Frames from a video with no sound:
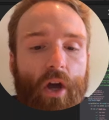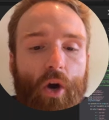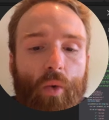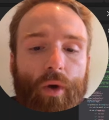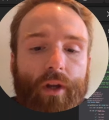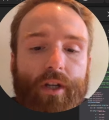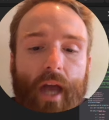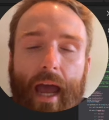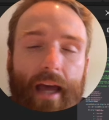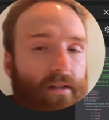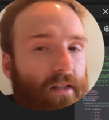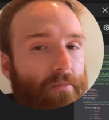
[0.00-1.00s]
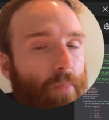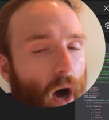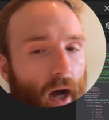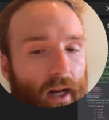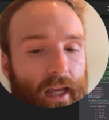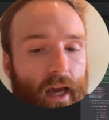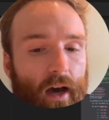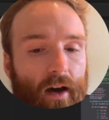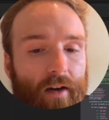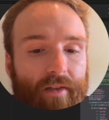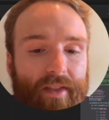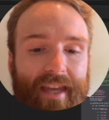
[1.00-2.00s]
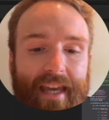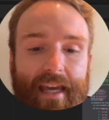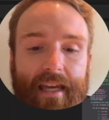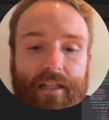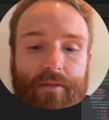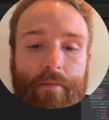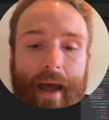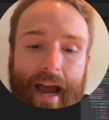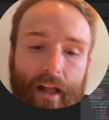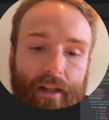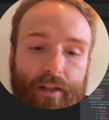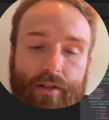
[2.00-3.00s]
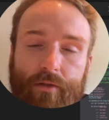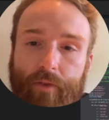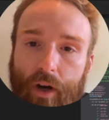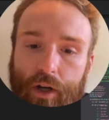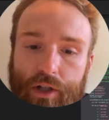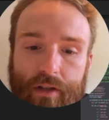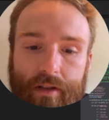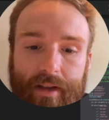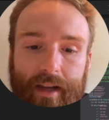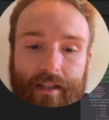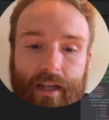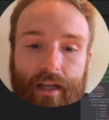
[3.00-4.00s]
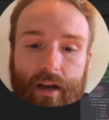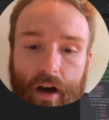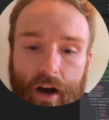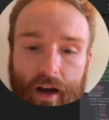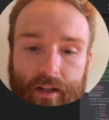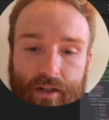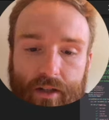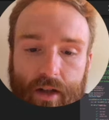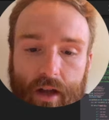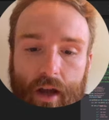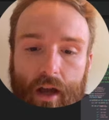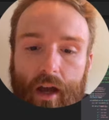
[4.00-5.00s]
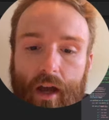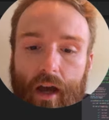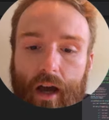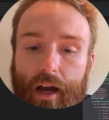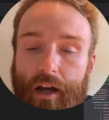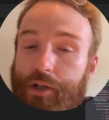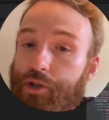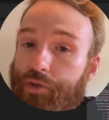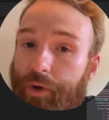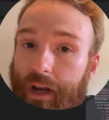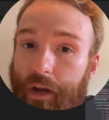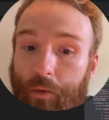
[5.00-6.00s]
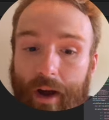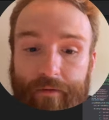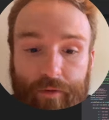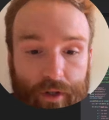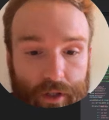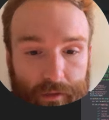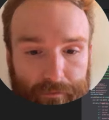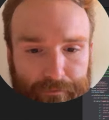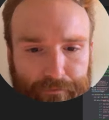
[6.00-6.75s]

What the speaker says: which has the body of the isBalanced function that takes a const string reference